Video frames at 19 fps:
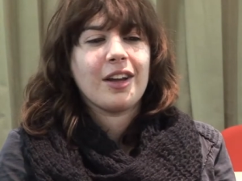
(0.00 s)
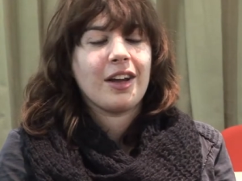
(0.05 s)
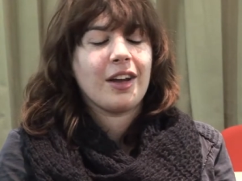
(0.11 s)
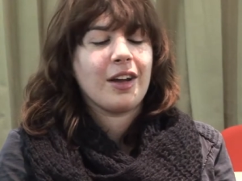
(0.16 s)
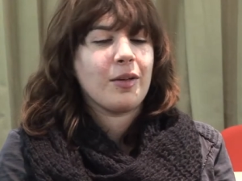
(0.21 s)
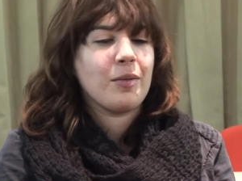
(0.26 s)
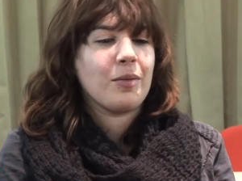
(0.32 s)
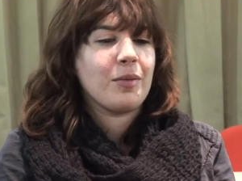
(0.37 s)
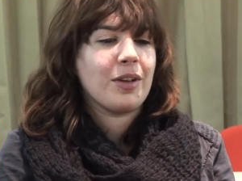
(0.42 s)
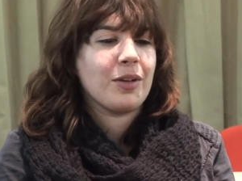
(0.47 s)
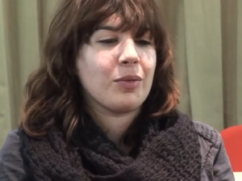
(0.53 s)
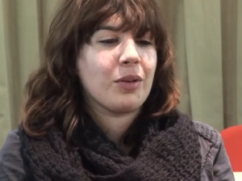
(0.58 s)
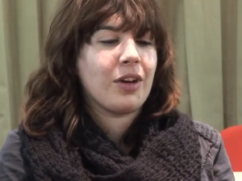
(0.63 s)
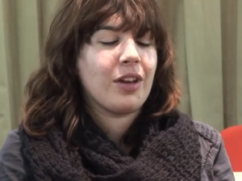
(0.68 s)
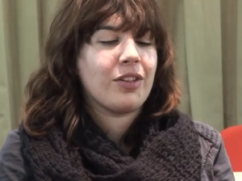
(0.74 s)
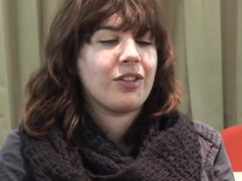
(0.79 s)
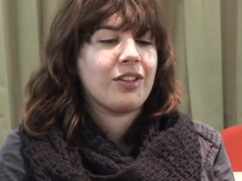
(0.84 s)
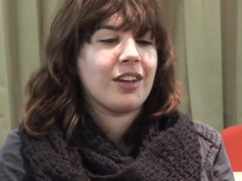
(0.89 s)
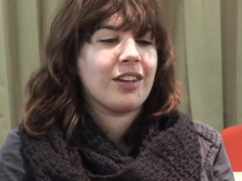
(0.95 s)
um, it's one of
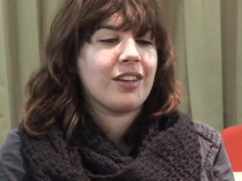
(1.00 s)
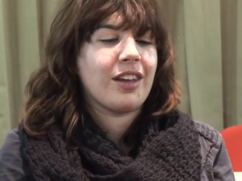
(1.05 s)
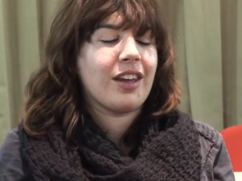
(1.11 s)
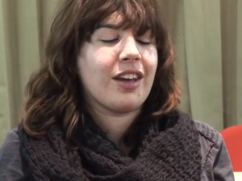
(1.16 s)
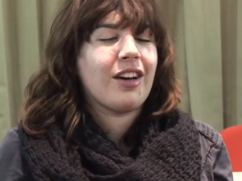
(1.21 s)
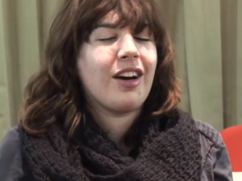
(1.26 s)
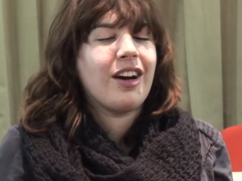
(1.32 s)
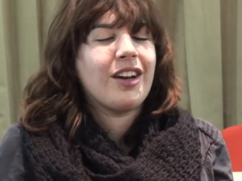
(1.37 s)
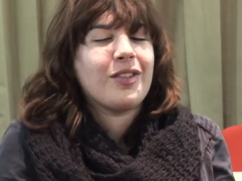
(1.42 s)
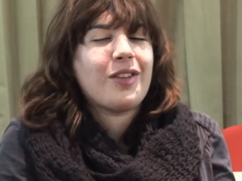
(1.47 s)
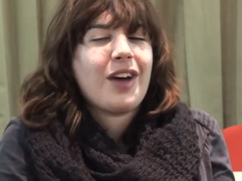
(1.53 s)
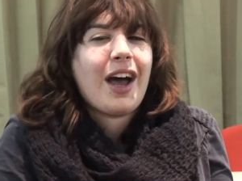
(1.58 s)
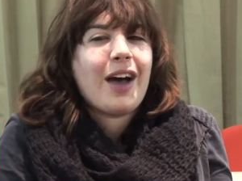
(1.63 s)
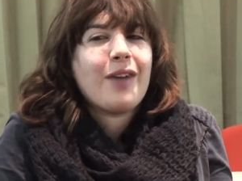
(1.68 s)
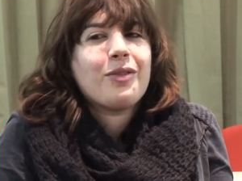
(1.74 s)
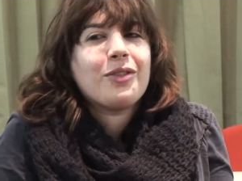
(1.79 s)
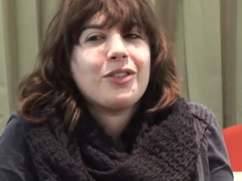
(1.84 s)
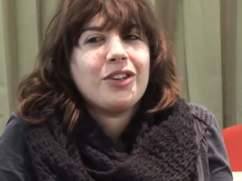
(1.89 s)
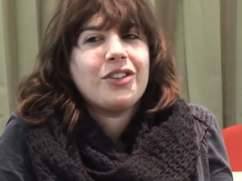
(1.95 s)
those things they kind of
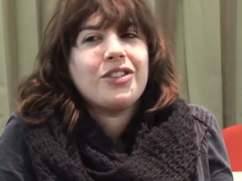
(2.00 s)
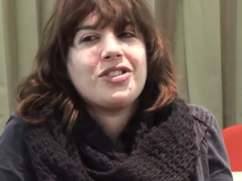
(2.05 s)
have to